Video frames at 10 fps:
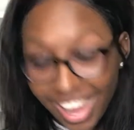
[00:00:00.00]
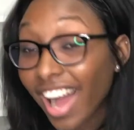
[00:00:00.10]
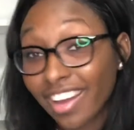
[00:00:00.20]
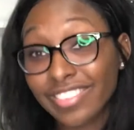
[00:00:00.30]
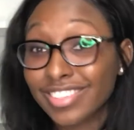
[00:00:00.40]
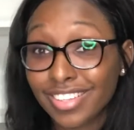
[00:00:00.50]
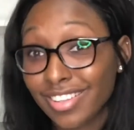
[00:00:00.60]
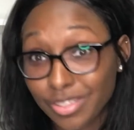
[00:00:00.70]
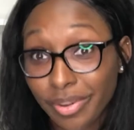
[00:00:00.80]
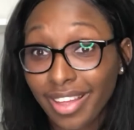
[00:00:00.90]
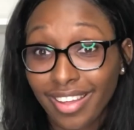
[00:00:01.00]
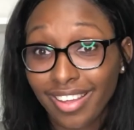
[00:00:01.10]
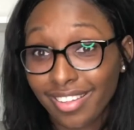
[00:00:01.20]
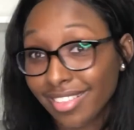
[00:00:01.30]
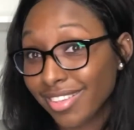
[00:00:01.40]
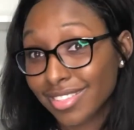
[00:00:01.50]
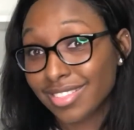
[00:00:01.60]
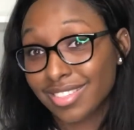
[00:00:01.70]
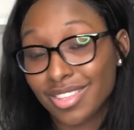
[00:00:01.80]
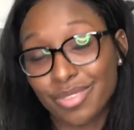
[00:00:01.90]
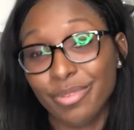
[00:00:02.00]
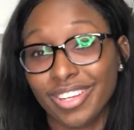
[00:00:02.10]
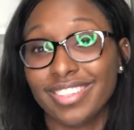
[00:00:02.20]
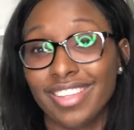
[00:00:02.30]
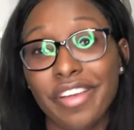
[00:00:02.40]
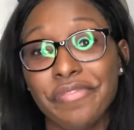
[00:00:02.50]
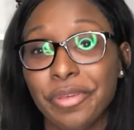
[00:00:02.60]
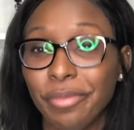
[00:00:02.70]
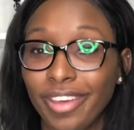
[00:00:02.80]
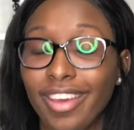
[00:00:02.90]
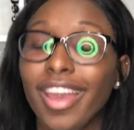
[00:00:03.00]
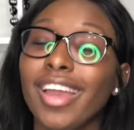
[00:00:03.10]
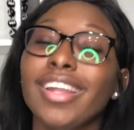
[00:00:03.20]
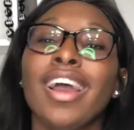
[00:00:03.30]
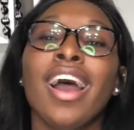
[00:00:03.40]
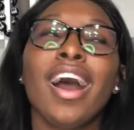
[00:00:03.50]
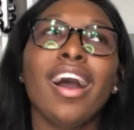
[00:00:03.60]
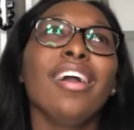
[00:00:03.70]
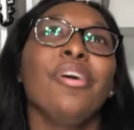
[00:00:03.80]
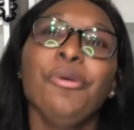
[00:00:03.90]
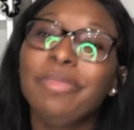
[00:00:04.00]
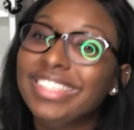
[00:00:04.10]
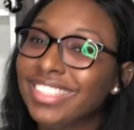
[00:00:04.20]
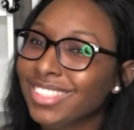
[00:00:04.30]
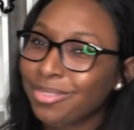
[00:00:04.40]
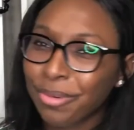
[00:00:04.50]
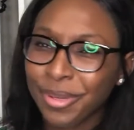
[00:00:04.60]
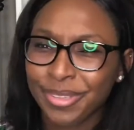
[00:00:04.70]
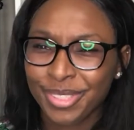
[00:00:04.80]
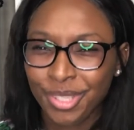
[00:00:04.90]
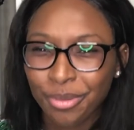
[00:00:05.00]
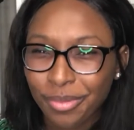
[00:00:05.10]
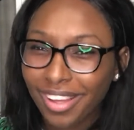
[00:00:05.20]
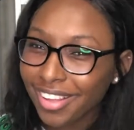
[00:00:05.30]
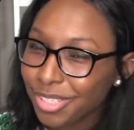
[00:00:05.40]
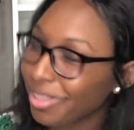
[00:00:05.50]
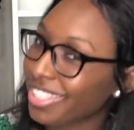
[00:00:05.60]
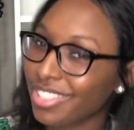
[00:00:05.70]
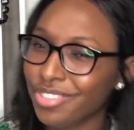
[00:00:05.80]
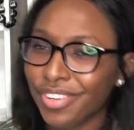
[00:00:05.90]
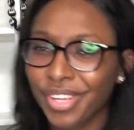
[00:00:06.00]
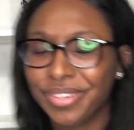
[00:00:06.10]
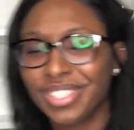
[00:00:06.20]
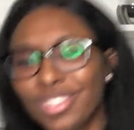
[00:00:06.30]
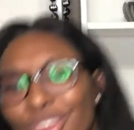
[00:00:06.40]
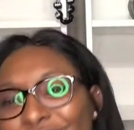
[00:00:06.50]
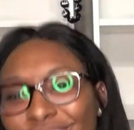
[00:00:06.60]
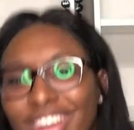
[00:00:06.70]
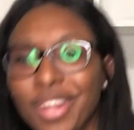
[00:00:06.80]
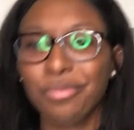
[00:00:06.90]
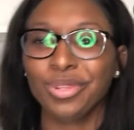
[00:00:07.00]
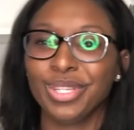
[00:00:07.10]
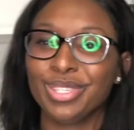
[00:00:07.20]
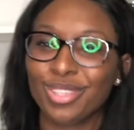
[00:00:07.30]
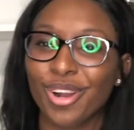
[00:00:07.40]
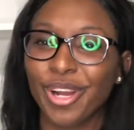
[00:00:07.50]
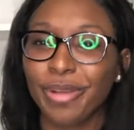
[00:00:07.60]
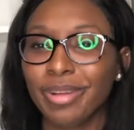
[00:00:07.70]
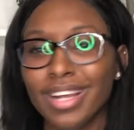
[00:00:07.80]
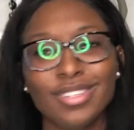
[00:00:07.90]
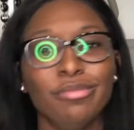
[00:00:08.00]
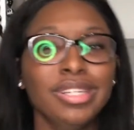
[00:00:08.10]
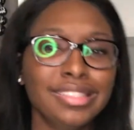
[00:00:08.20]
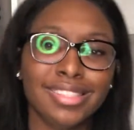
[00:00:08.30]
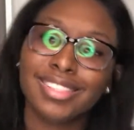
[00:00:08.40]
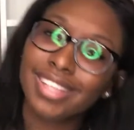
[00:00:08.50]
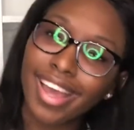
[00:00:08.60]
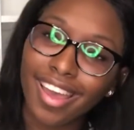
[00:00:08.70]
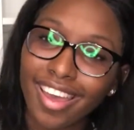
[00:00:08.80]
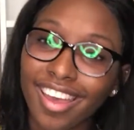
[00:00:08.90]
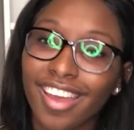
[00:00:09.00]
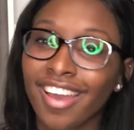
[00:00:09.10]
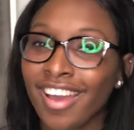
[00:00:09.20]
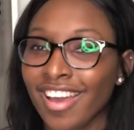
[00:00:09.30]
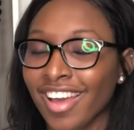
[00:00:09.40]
Obviously, that's why this book is the MVP. And I hope I didn't spoil too much because this video is long and I'm really sorry, but I had so much to say. If